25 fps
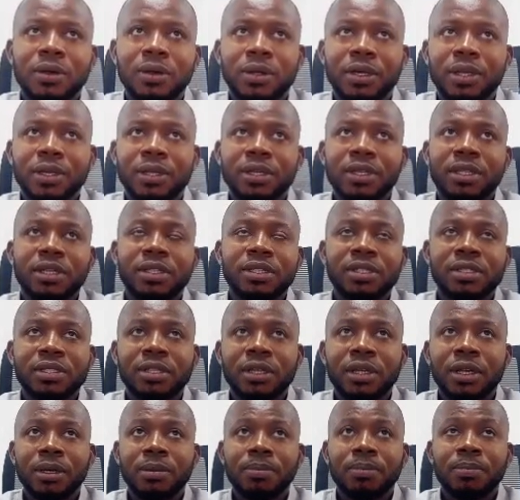Okay, it's
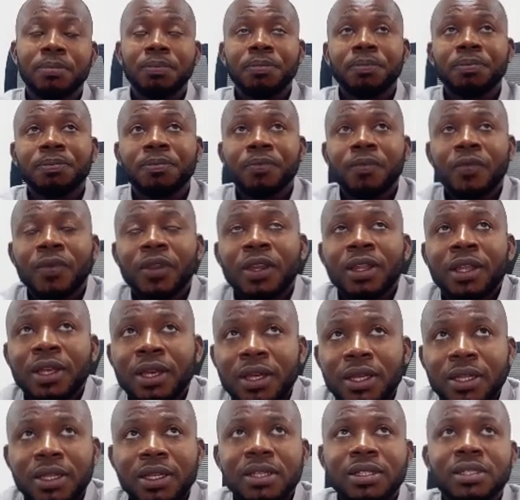
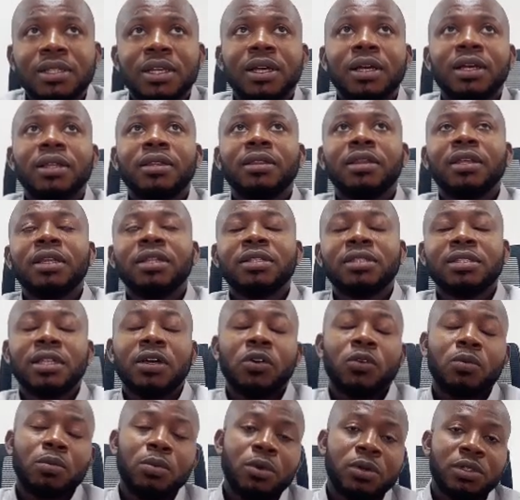these are things that
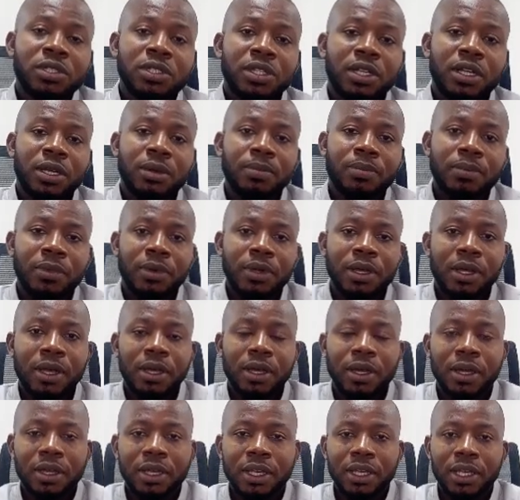we must
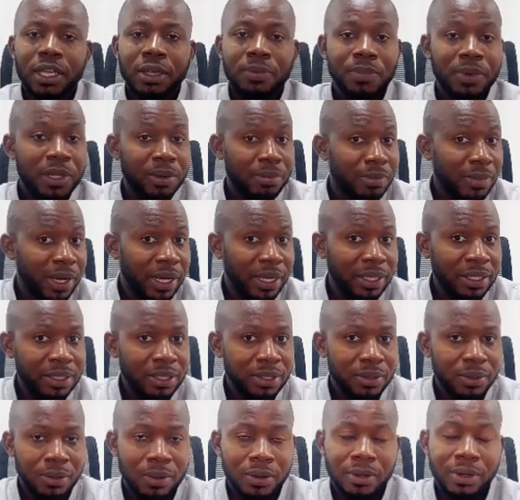keep in mind,
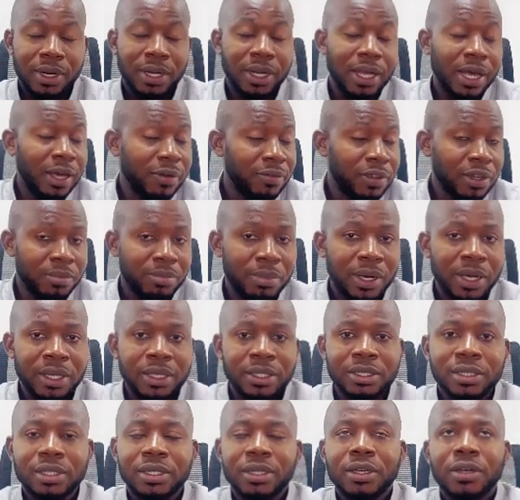or rather have in mind,
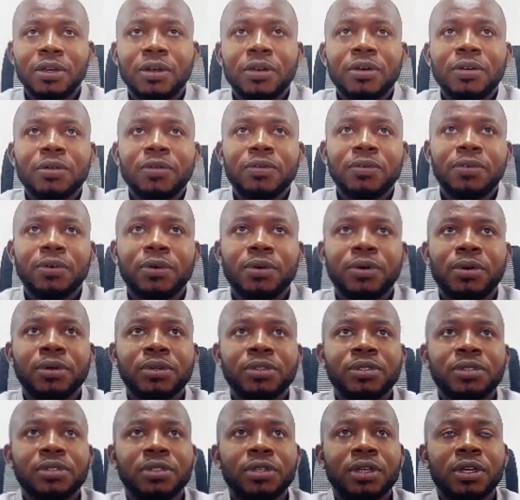for
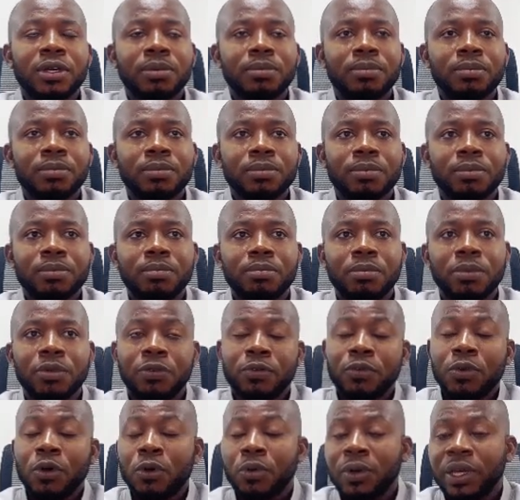us
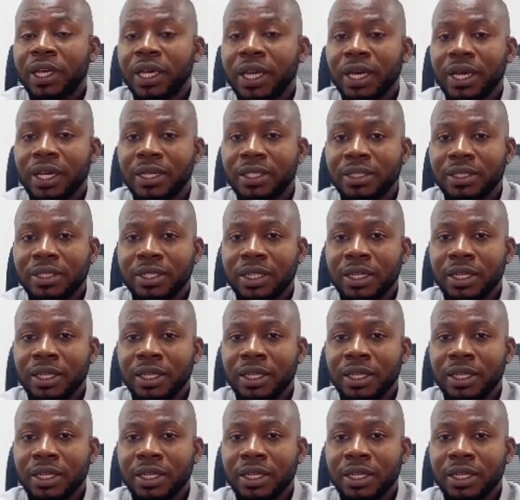before we can